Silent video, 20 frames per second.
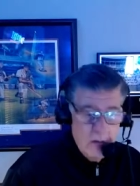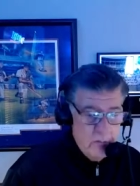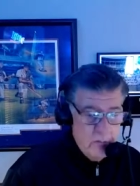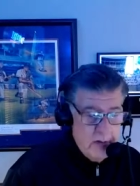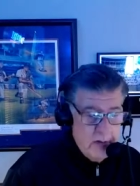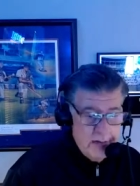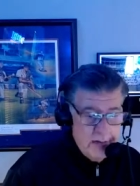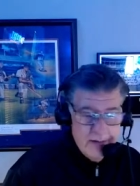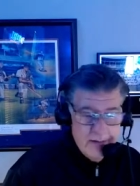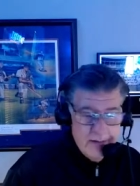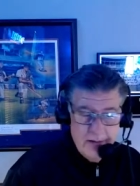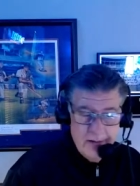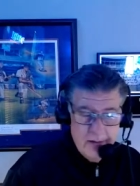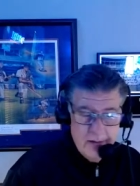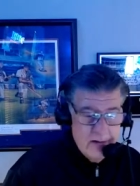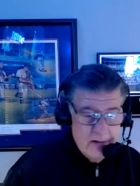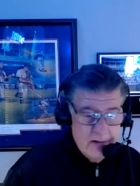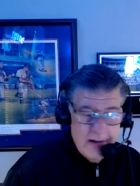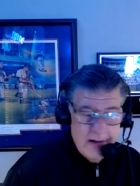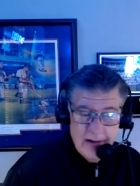but
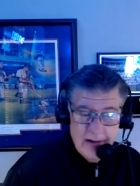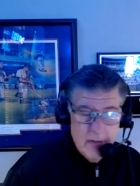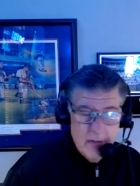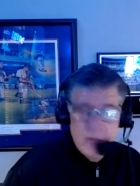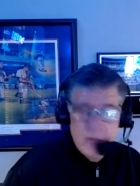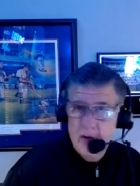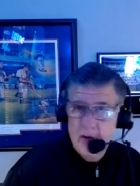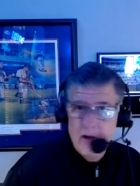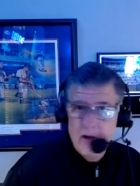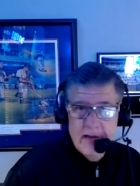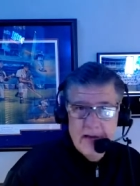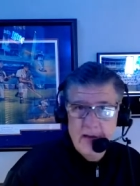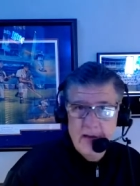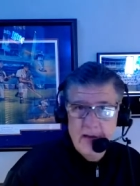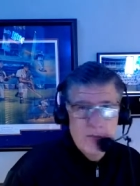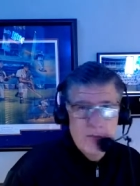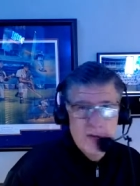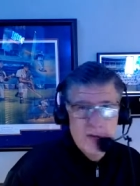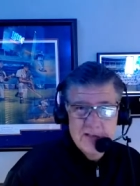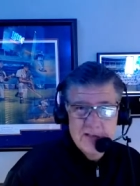you're not going to get pro hockey and
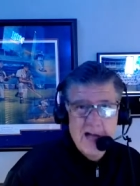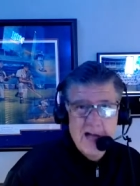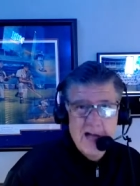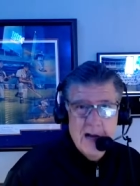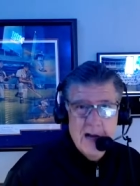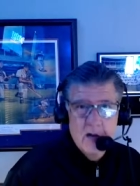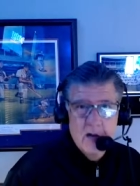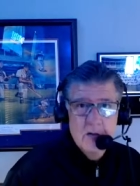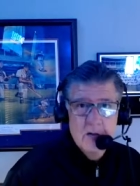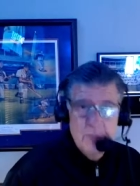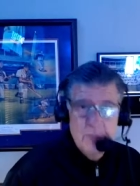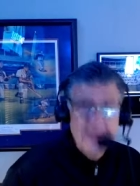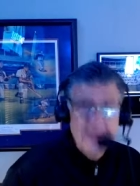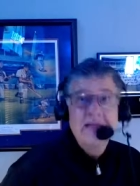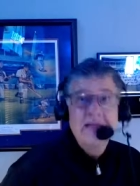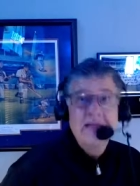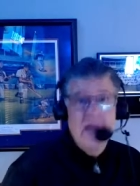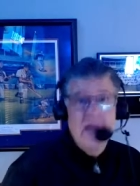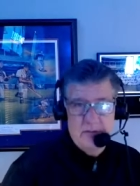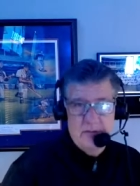pro soccer,
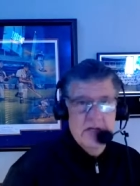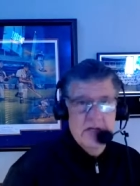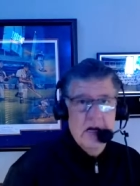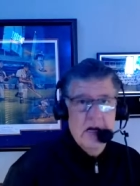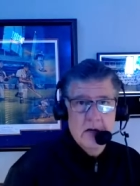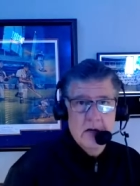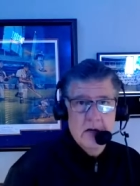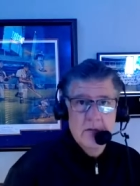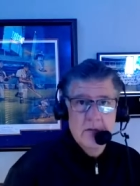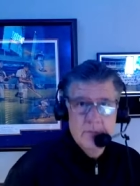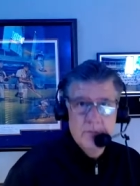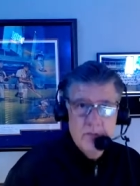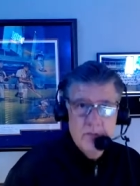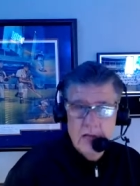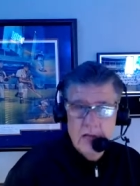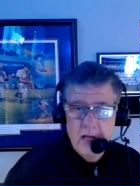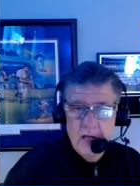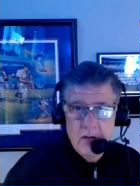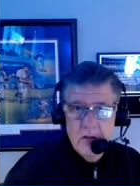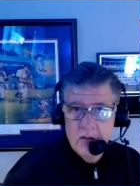big-time soccer,
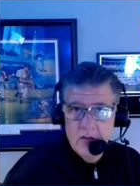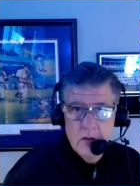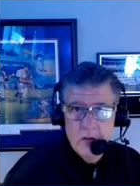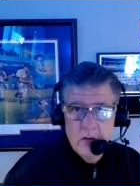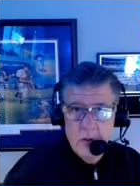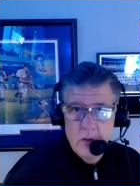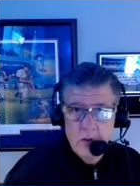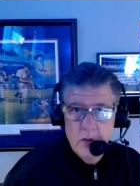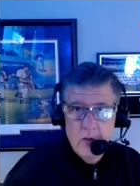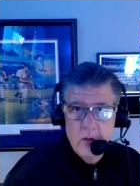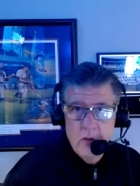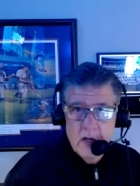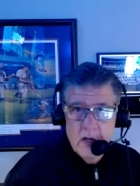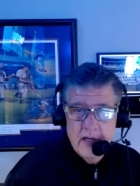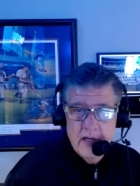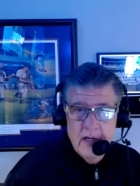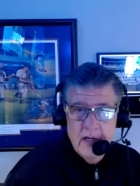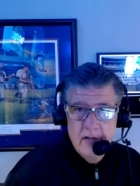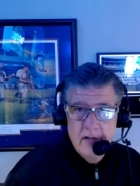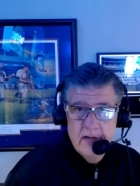into
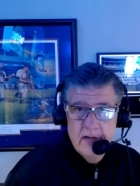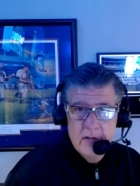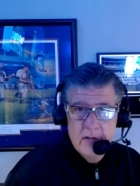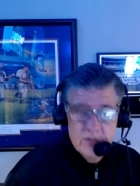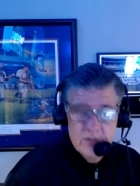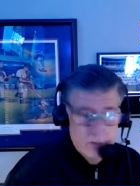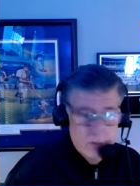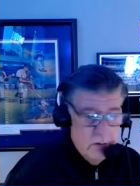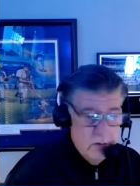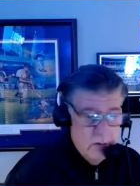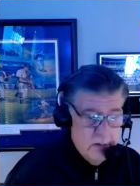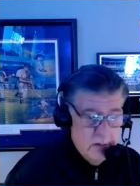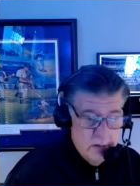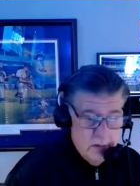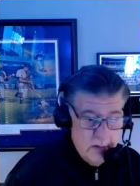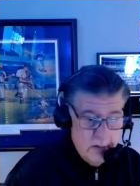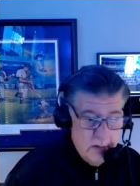Milwaukee anytime soon. And